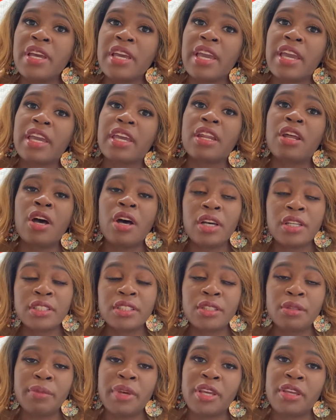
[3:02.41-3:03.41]
It can
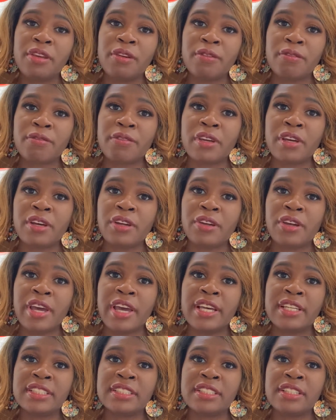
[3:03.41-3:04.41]
also make you feel
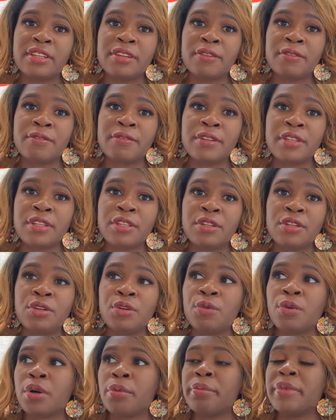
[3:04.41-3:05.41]
as if
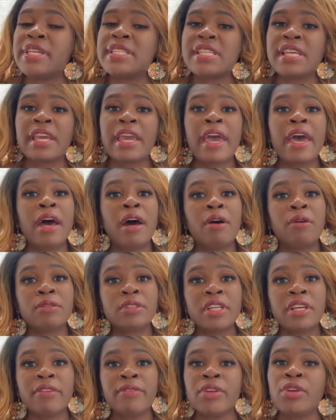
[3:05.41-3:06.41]
you are missing out
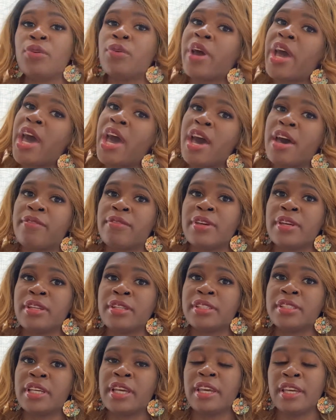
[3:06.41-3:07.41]
if you
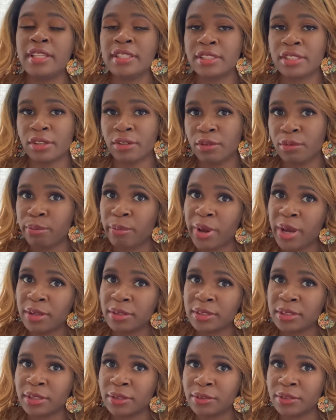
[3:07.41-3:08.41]
haven't hit certain
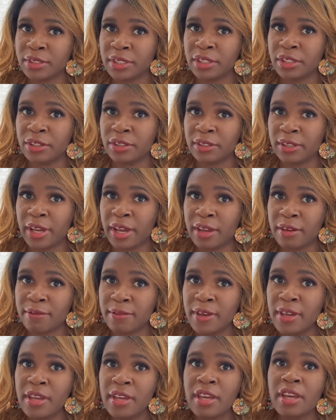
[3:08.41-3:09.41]
milestones in your life
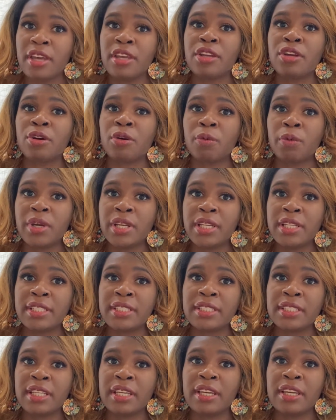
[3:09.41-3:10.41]
and you're
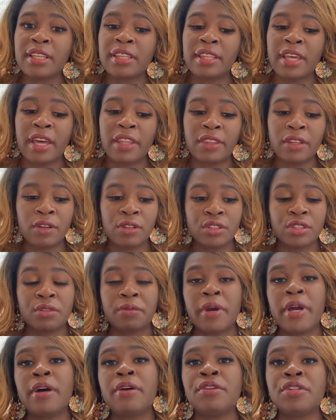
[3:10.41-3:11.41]
witnessing that those
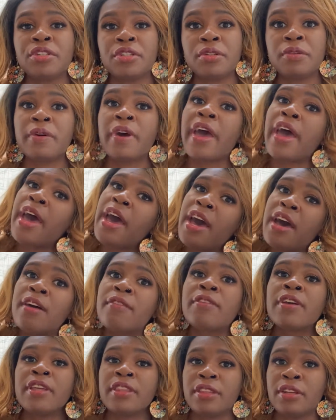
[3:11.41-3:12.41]
around you
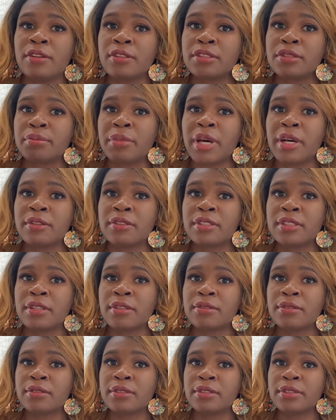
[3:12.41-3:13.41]
have hit those
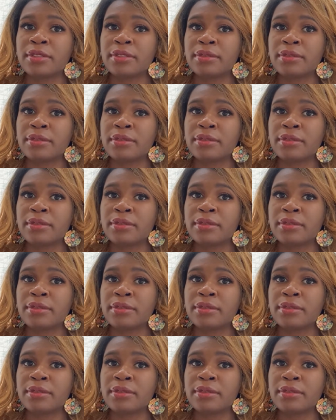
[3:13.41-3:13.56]
milestones.